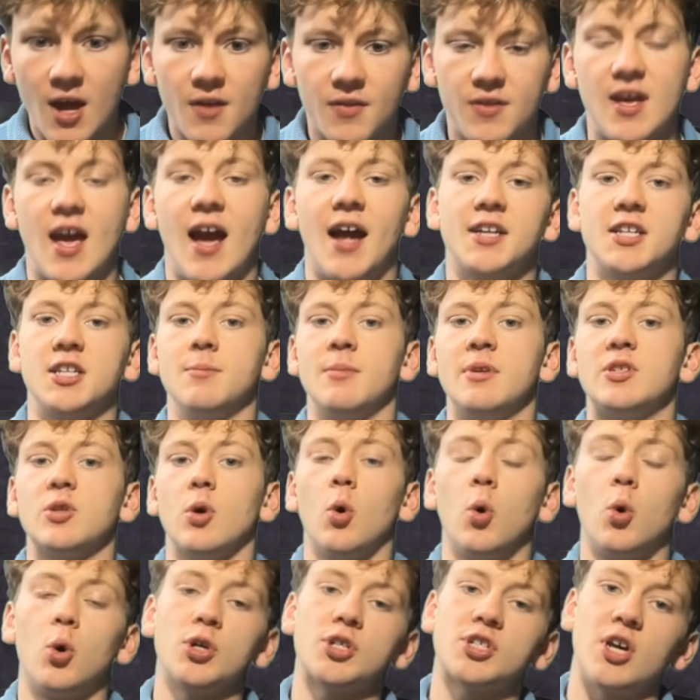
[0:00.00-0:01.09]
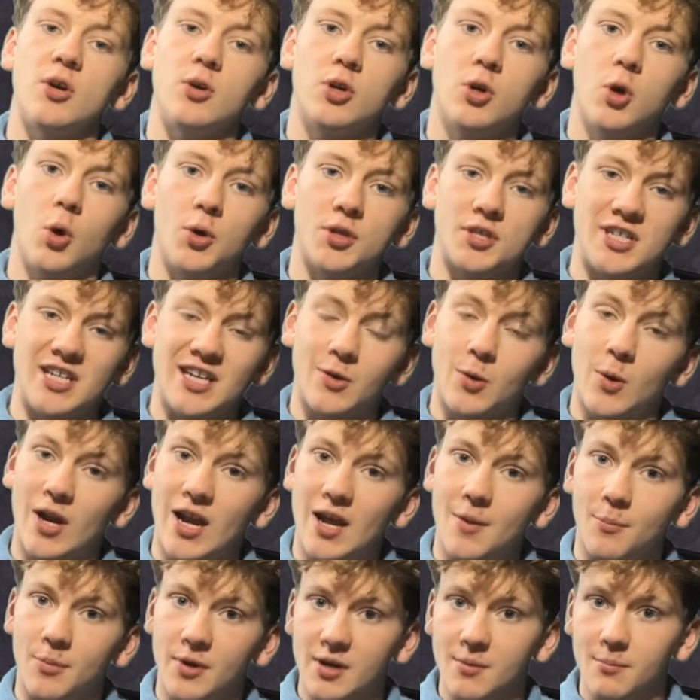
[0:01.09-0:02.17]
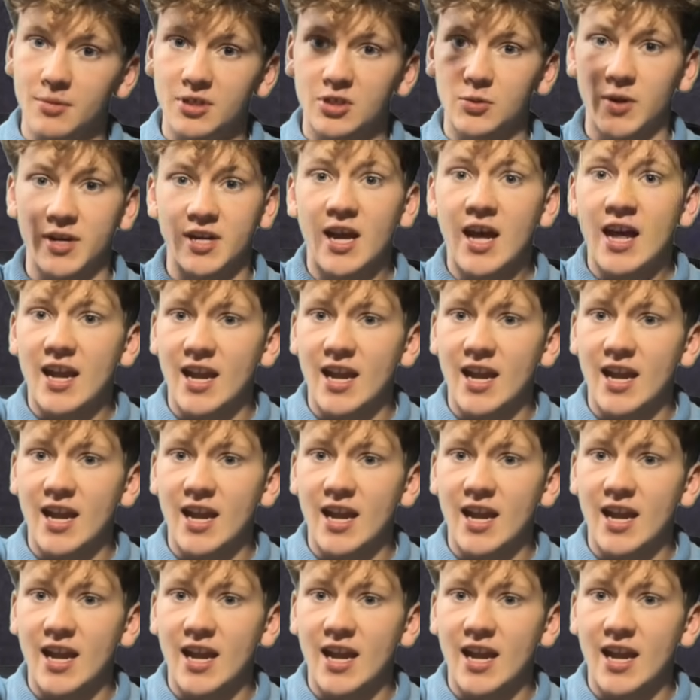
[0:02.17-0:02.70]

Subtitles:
The atom is also caught in equilibrium between